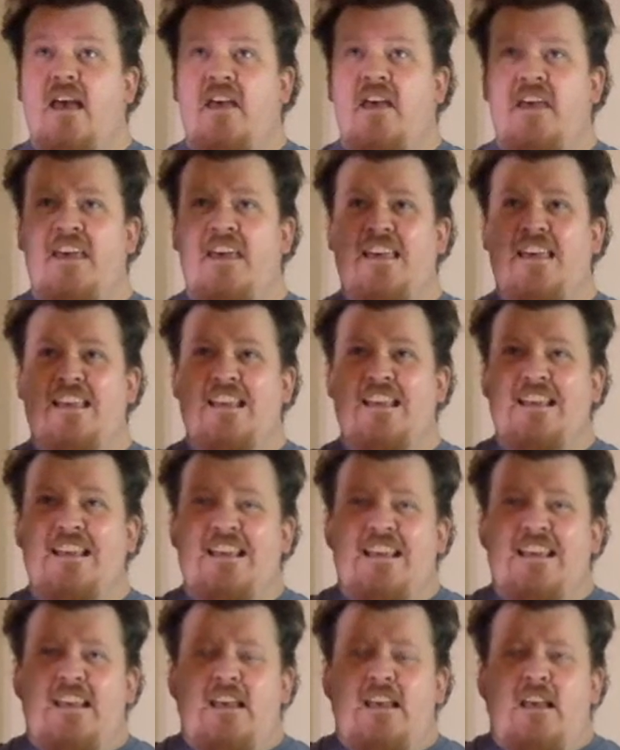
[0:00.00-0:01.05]

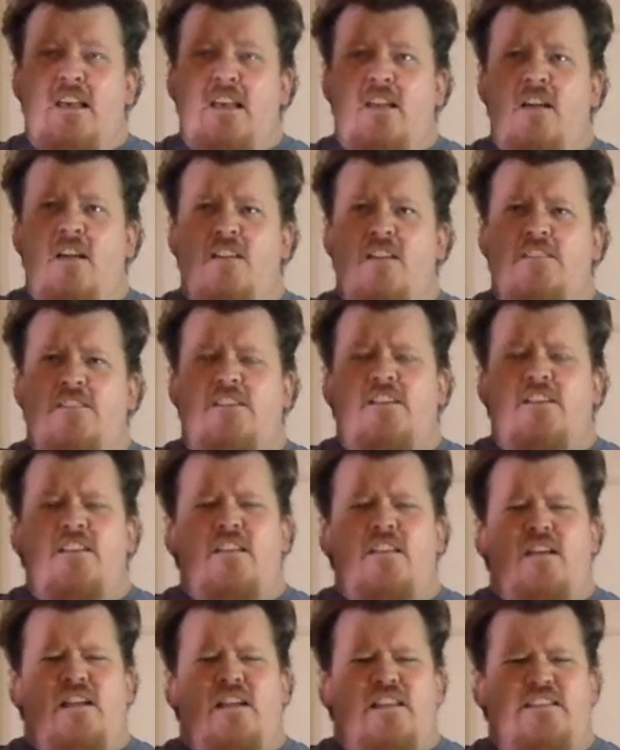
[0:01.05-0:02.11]
got
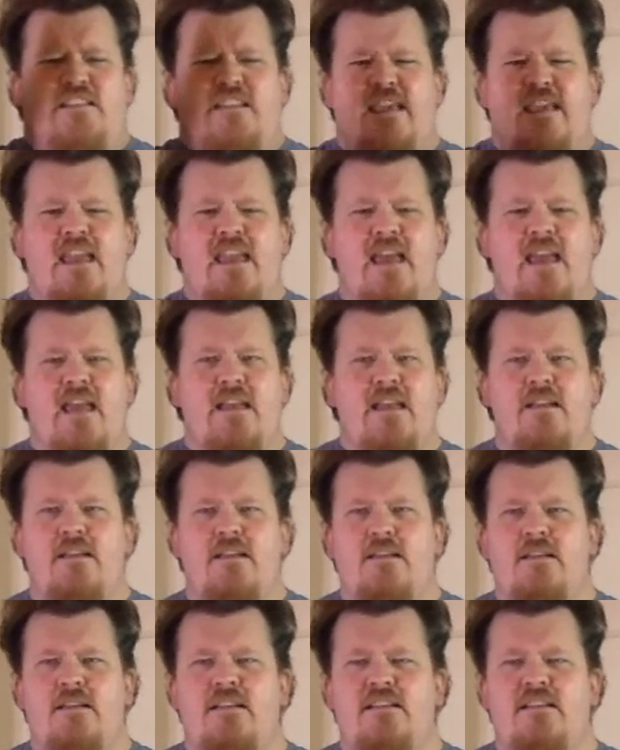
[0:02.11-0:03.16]
cellulitis
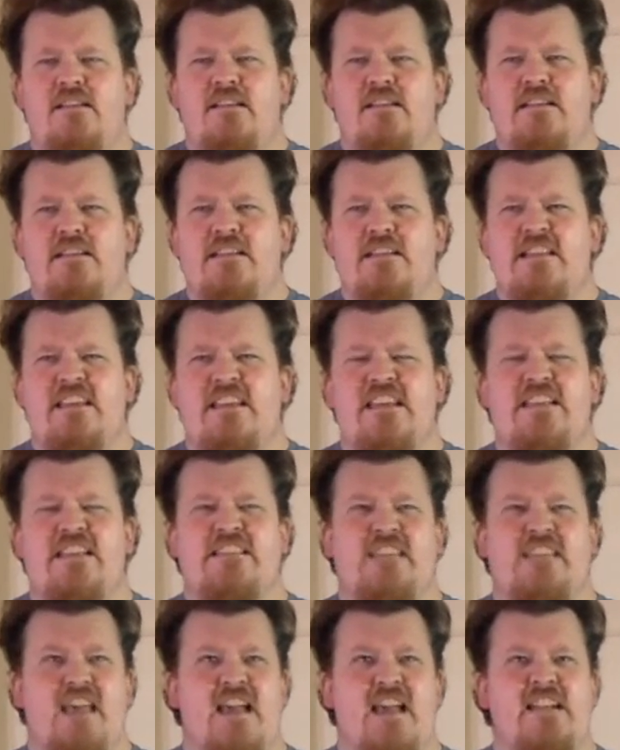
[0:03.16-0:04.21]
again, the
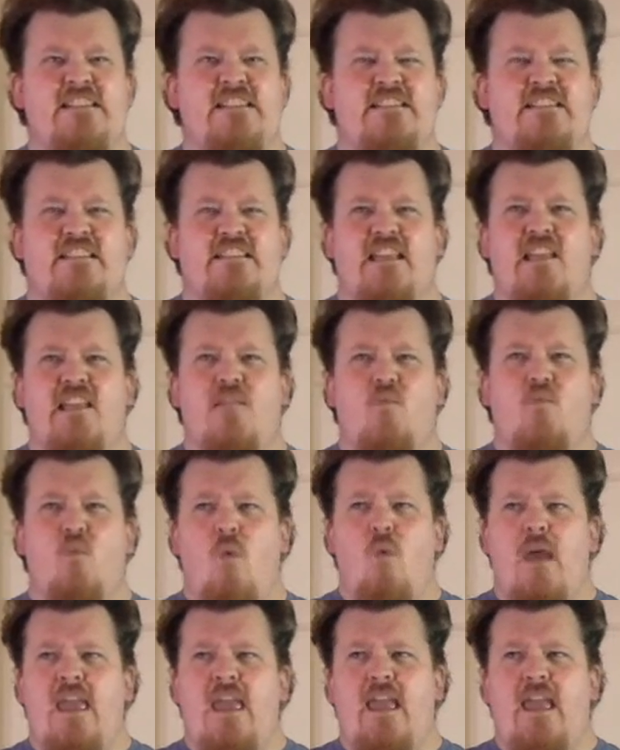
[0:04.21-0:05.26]
exact same
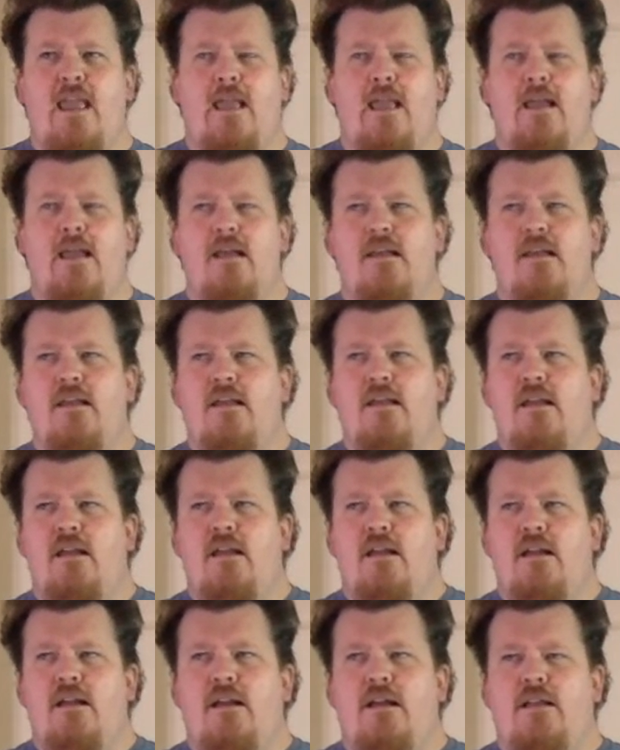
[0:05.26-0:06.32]
way,
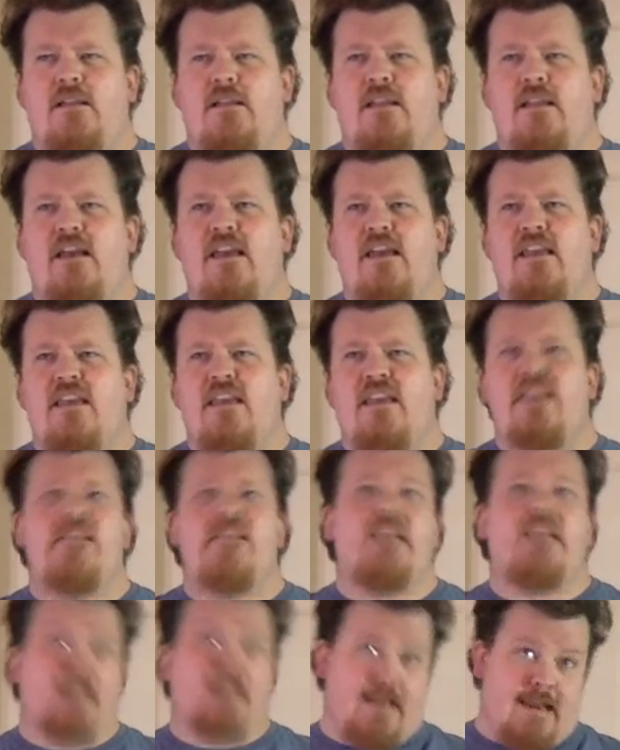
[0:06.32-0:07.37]
like an
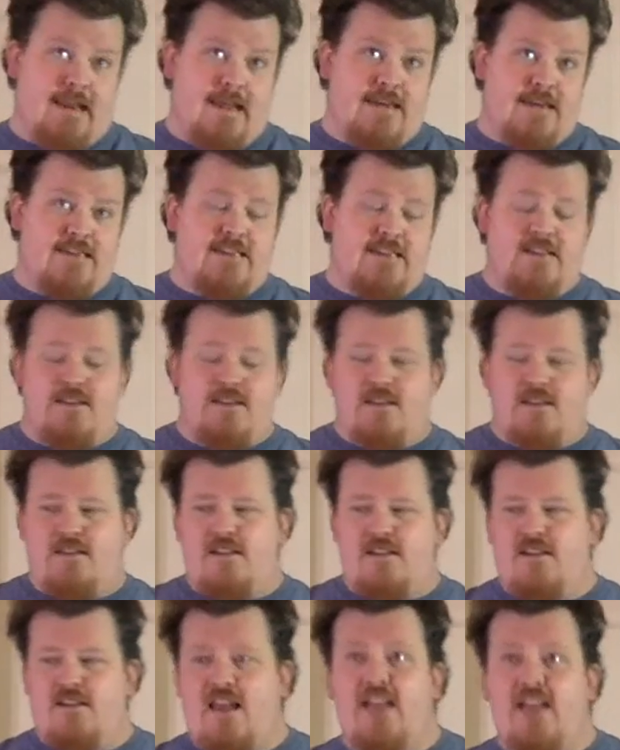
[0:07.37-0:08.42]
idiot.
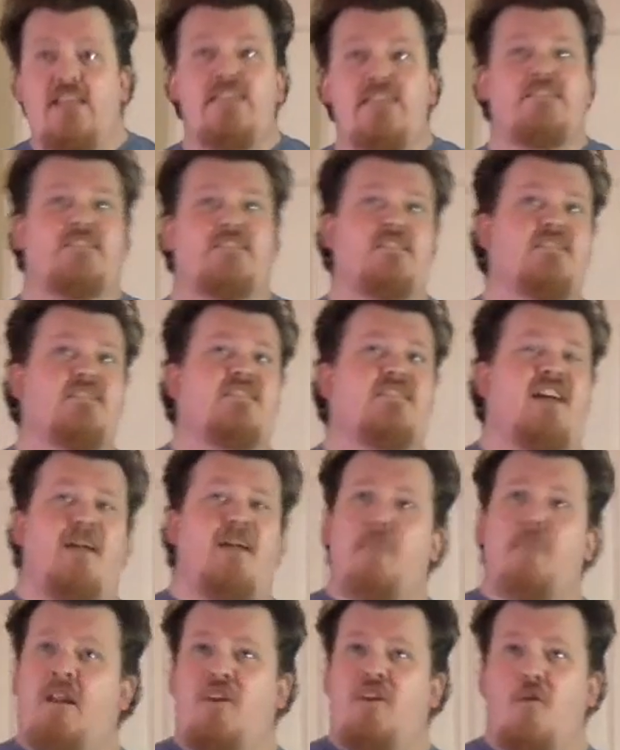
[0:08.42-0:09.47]
At least this time
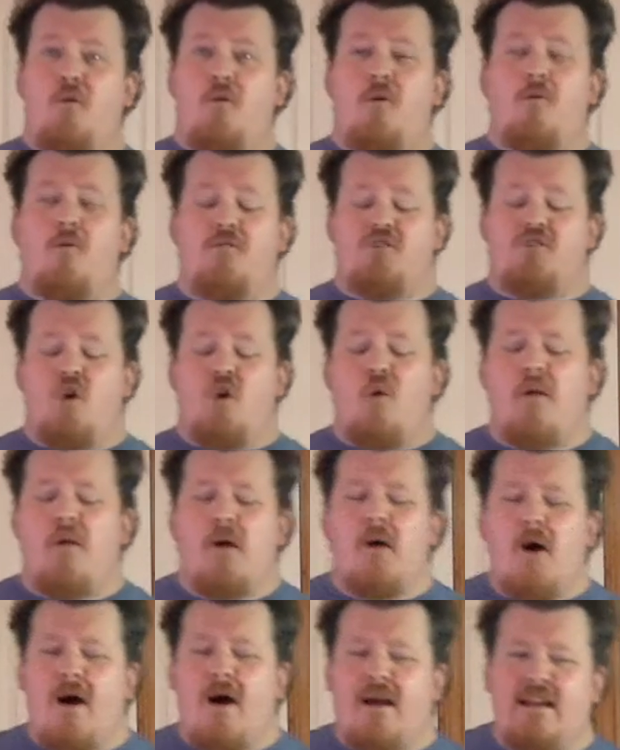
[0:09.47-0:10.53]
I knew what was going
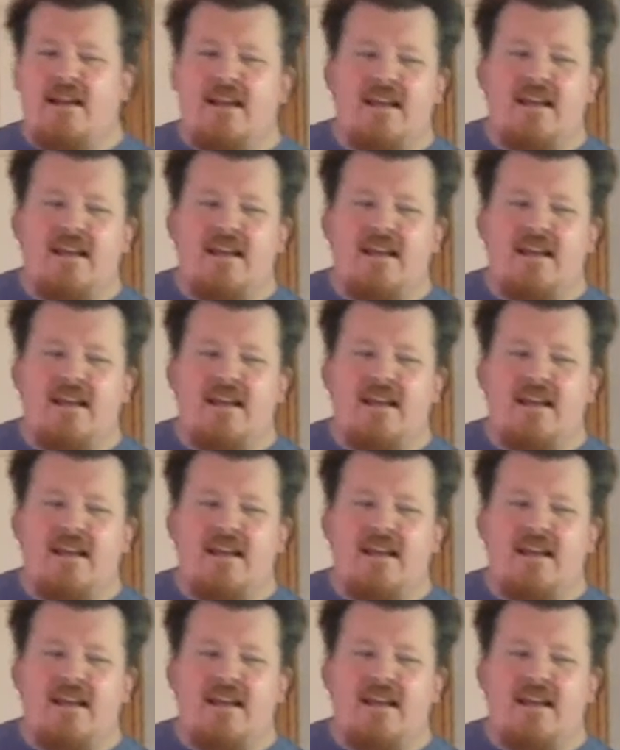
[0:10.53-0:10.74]
on.